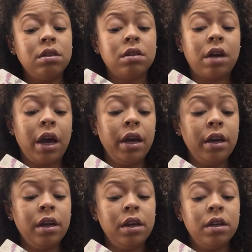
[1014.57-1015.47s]

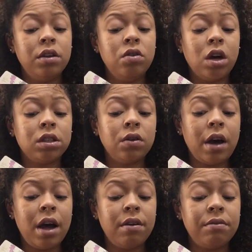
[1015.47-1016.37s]
okay? You also
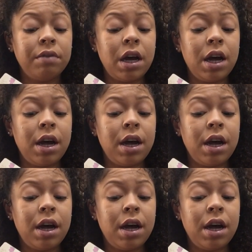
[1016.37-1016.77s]
have